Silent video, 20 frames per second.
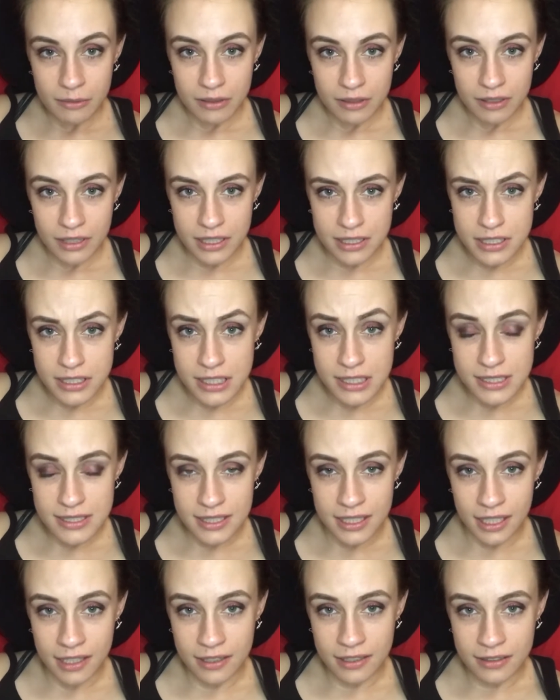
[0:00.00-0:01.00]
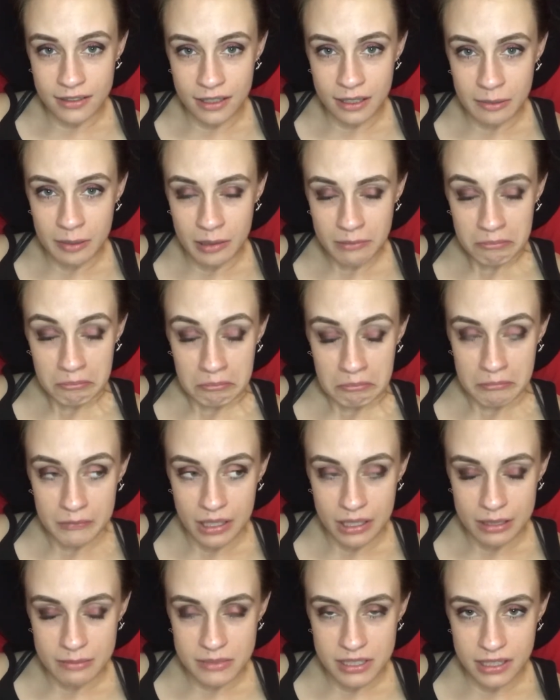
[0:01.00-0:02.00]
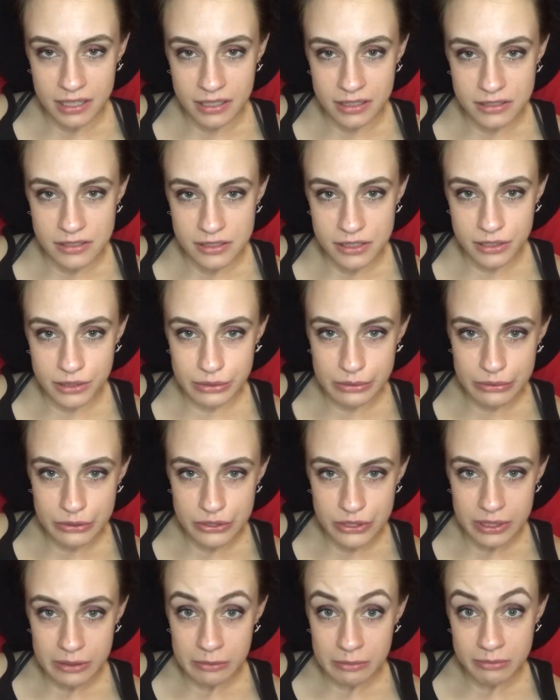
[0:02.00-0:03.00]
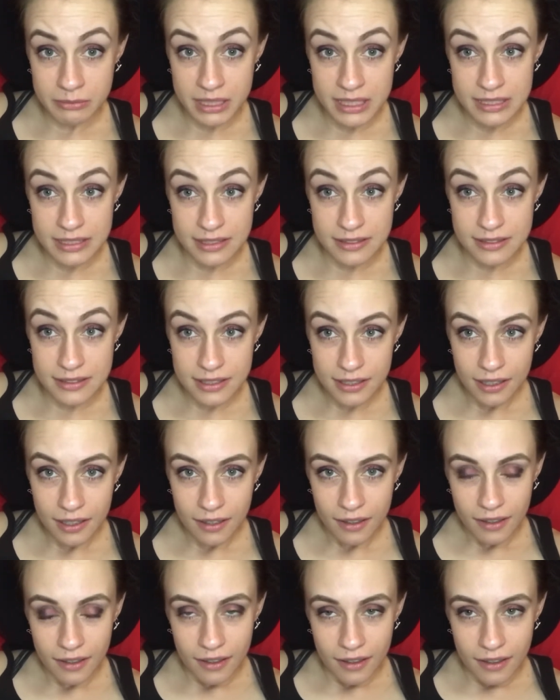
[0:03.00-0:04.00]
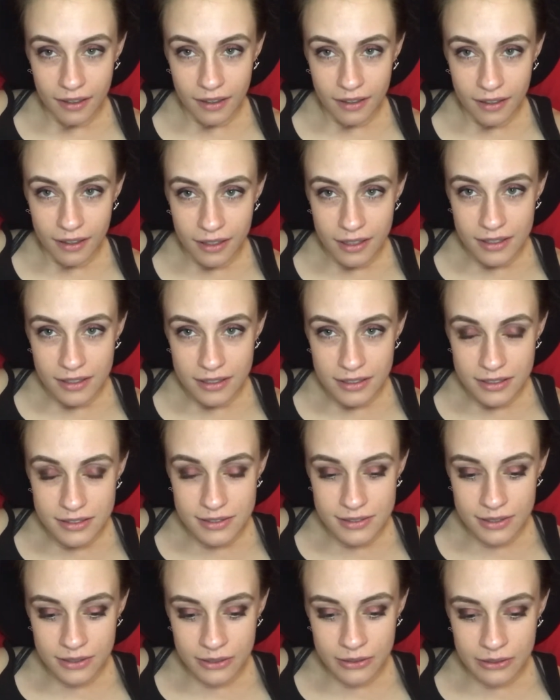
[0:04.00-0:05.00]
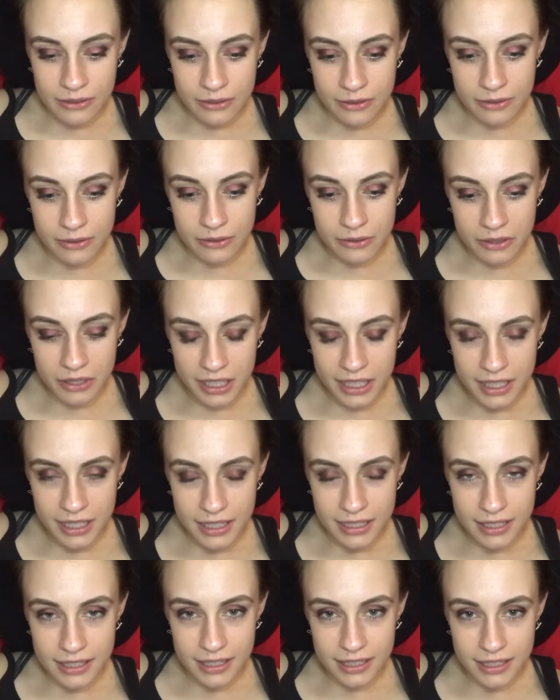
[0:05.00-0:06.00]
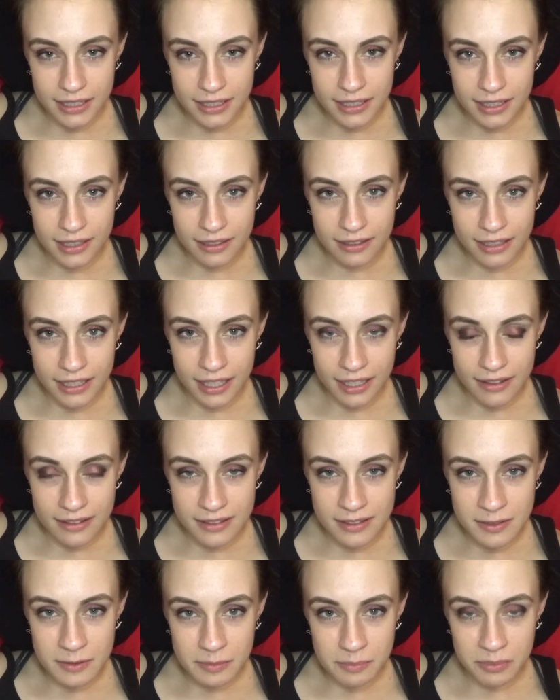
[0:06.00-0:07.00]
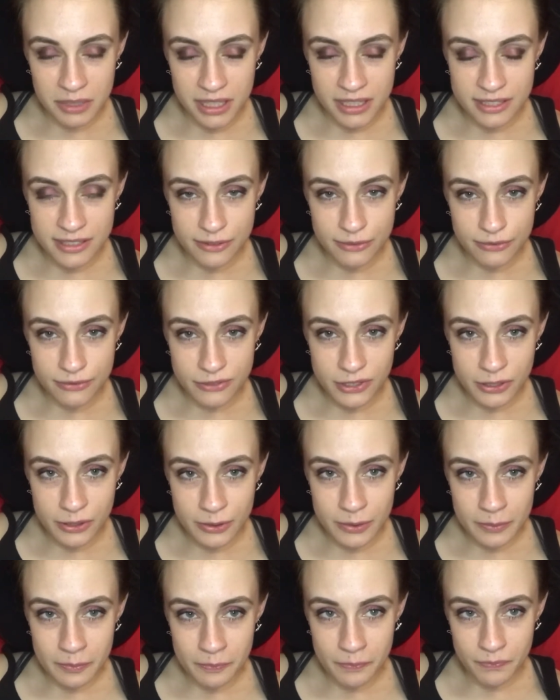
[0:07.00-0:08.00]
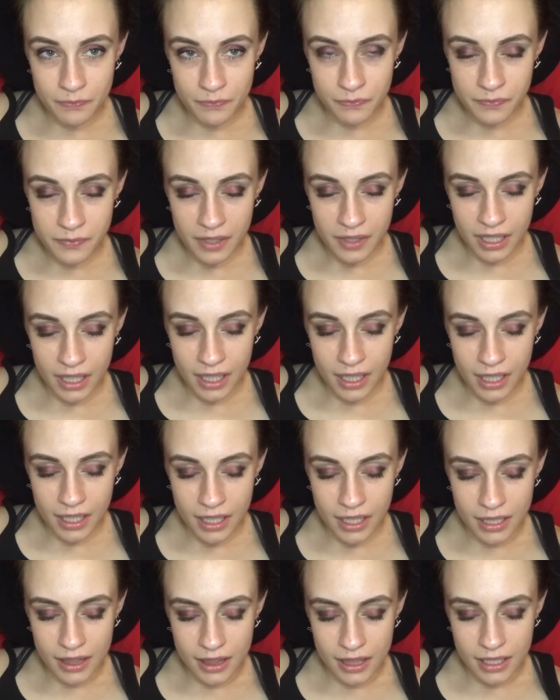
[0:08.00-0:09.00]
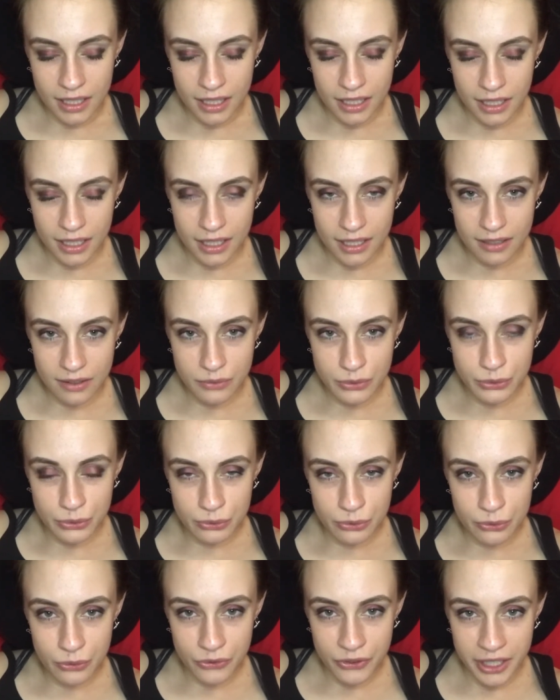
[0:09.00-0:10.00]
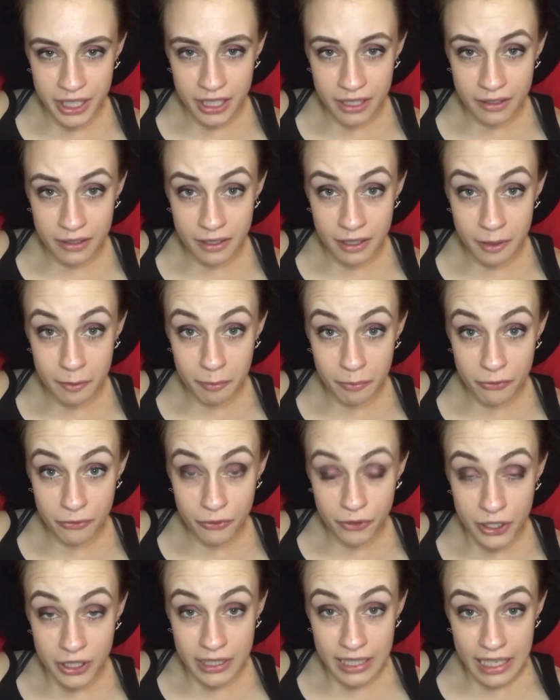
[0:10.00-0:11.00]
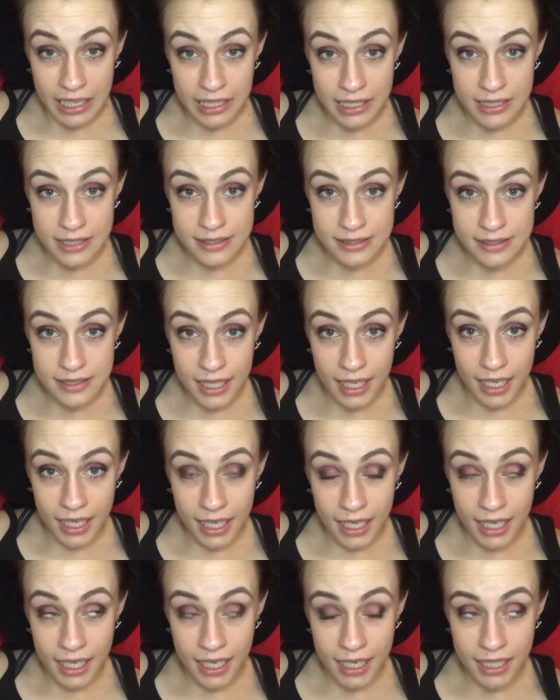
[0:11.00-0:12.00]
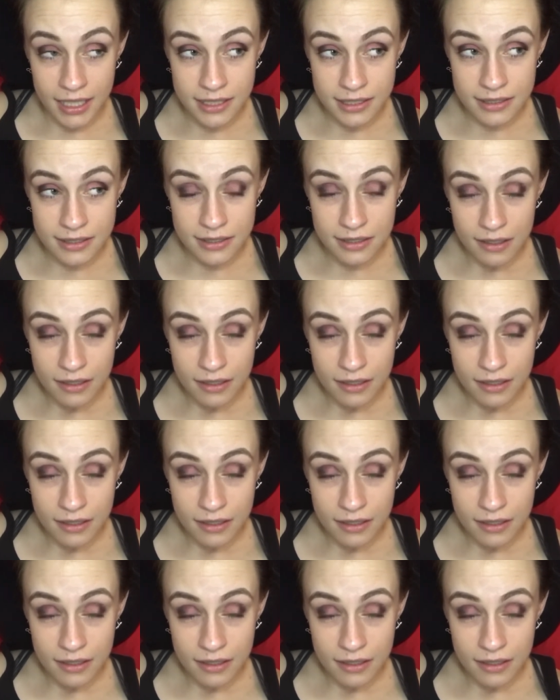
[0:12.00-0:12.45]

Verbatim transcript: guess she's tired. I mean, I'm tired too, so makes sense. So I'll add this piece of film and then get the whole thing up for you guys. And